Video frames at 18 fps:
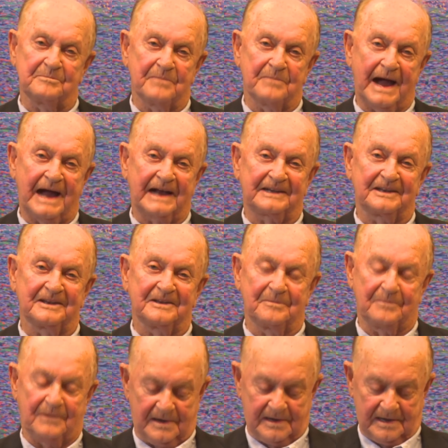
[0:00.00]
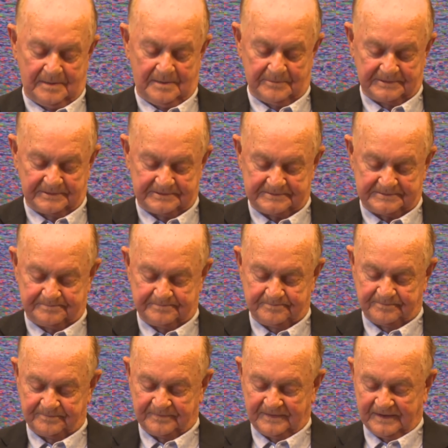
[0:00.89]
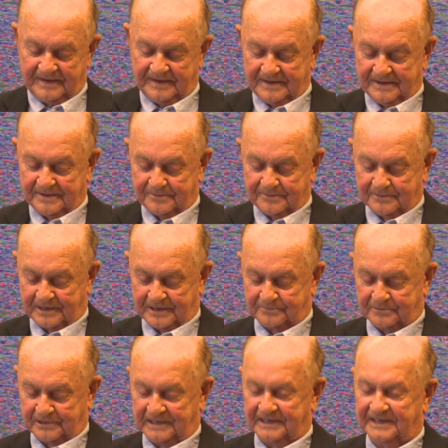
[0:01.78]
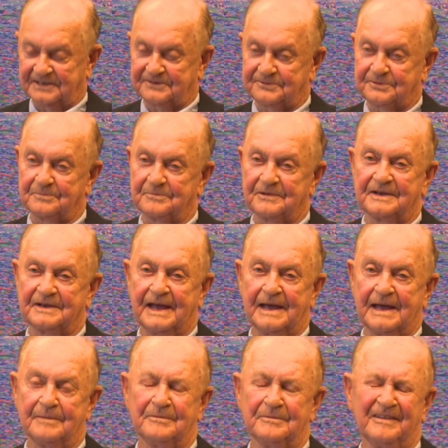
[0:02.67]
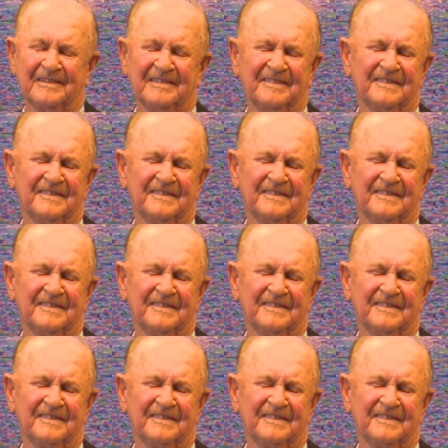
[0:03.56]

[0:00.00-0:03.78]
back to the Bahamas when released from the Navy.